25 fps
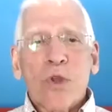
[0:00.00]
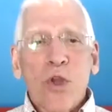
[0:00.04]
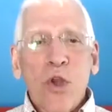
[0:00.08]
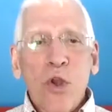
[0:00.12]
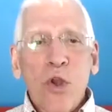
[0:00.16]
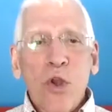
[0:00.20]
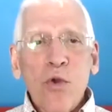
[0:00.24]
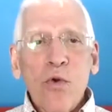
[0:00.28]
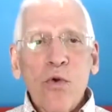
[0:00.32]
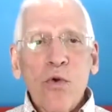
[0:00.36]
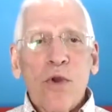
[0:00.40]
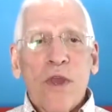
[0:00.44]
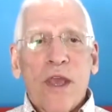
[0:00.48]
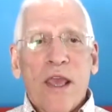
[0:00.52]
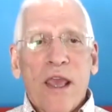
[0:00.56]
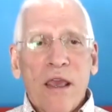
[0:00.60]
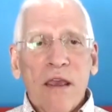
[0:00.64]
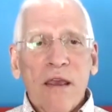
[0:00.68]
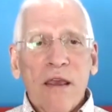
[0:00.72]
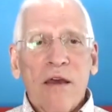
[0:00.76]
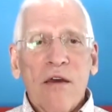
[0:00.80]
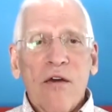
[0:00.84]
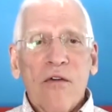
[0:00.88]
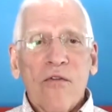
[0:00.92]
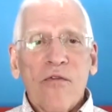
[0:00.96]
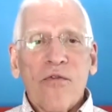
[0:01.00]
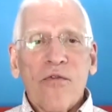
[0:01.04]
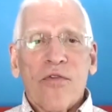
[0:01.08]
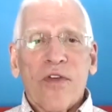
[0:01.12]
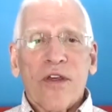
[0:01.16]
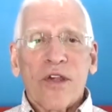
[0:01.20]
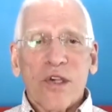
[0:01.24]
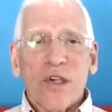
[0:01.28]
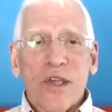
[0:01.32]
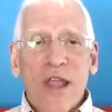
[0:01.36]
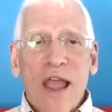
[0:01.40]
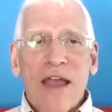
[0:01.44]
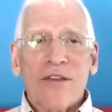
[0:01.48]
you give the
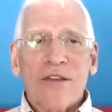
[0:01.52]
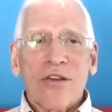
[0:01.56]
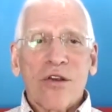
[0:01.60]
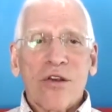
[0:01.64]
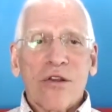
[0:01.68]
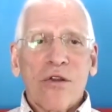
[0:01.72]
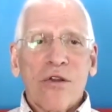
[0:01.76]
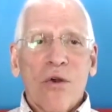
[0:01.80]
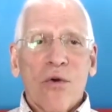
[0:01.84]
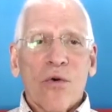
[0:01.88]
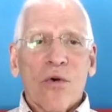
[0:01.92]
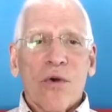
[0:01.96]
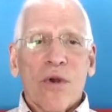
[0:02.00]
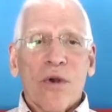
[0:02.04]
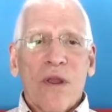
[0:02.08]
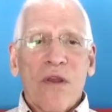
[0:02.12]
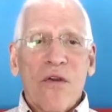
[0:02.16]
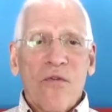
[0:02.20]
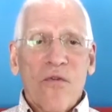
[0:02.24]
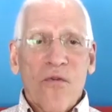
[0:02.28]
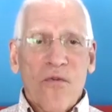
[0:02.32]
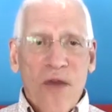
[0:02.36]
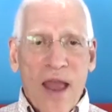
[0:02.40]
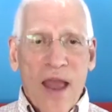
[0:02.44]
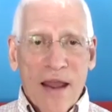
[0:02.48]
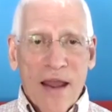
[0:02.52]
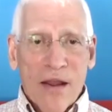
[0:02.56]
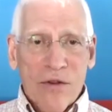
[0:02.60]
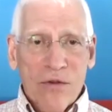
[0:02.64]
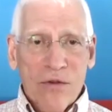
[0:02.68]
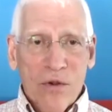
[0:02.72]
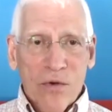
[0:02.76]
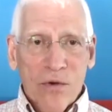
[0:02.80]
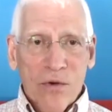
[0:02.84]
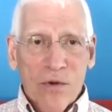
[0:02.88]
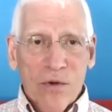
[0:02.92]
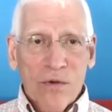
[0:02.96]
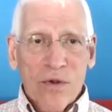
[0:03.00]
statutory
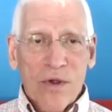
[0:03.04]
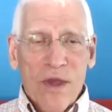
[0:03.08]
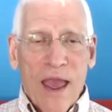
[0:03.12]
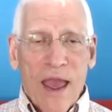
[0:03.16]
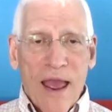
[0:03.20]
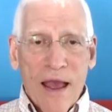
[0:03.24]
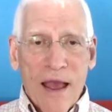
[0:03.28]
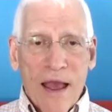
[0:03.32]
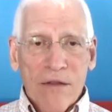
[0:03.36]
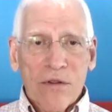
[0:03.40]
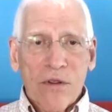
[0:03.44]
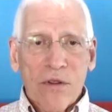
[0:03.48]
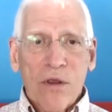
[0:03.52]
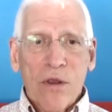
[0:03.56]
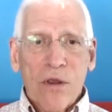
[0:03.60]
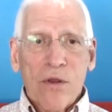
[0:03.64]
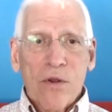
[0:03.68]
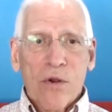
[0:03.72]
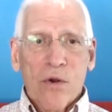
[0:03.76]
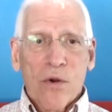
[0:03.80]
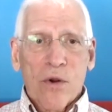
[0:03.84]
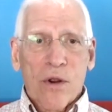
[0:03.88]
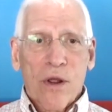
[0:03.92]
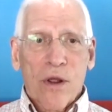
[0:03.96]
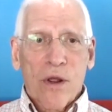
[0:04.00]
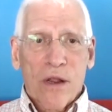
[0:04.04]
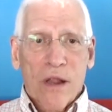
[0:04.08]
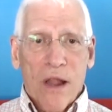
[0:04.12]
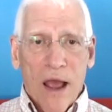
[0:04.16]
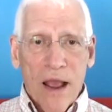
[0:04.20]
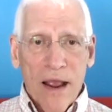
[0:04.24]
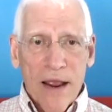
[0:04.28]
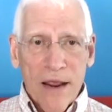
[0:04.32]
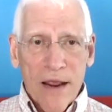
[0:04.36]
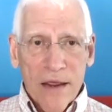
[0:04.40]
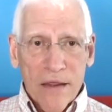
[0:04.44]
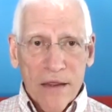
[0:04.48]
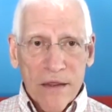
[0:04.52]
factors out to your
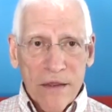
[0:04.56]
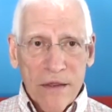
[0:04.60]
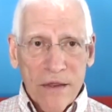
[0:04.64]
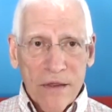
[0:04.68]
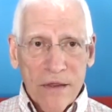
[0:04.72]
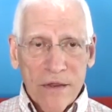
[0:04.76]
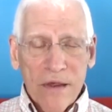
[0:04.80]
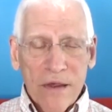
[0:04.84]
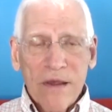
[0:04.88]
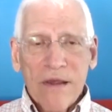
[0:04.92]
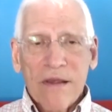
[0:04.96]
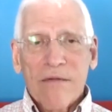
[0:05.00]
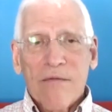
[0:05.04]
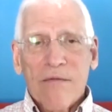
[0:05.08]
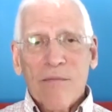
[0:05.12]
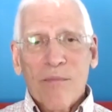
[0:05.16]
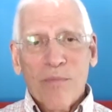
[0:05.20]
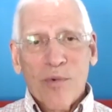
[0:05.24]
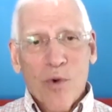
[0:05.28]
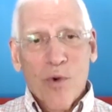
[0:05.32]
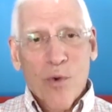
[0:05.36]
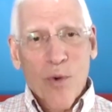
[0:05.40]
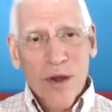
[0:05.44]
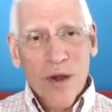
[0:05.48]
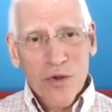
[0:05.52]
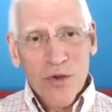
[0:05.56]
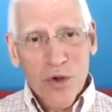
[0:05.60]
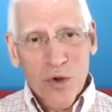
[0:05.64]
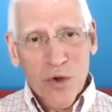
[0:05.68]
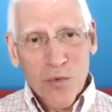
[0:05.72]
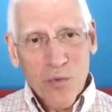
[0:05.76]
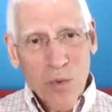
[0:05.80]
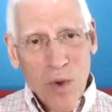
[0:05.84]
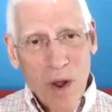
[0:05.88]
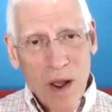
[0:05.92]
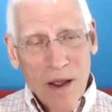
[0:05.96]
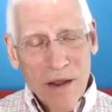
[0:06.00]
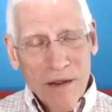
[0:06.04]
clients?
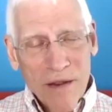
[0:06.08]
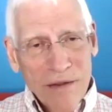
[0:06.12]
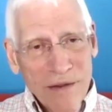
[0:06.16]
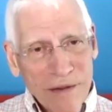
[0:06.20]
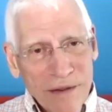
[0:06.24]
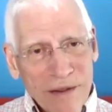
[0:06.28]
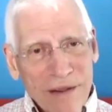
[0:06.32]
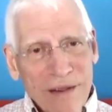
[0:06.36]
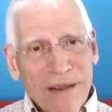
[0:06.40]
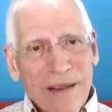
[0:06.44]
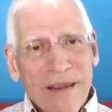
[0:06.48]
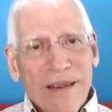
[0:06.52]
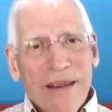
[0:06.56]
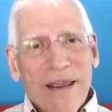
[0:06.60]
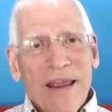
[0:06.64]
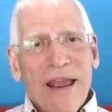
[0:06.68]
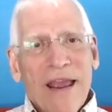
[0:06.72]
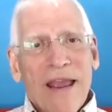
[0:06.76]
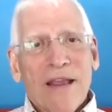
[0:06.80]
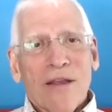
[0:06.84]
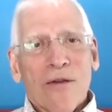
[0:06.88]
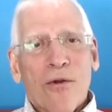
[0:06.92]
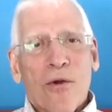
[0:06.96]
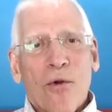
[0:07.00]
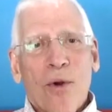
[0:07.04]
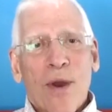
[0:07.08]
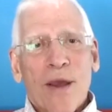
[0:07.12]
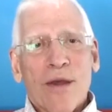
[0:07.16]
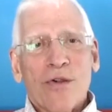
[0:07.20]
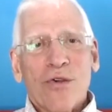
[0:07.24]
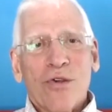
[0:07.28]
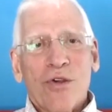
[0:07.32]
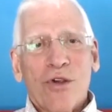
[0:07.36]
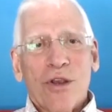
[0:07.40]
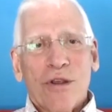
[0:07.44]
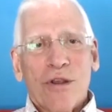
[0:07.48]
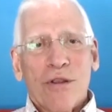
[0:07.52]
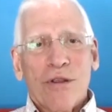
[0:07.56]
Question one. And
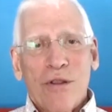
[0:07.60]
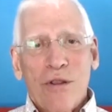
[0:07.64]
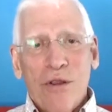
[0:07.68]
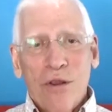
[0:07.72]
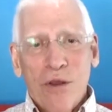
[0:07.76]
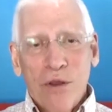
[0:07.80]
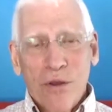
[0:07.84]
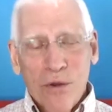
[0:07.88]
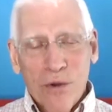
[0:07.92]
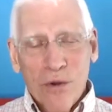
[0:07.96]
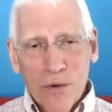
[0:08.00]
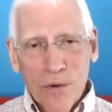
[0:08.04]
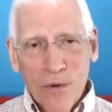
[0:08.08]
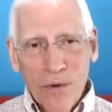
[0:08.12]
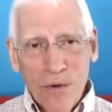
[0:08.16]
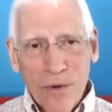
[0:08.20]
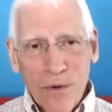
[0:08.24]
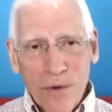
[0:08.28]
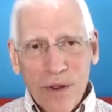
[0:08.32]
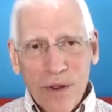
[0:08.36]
question two,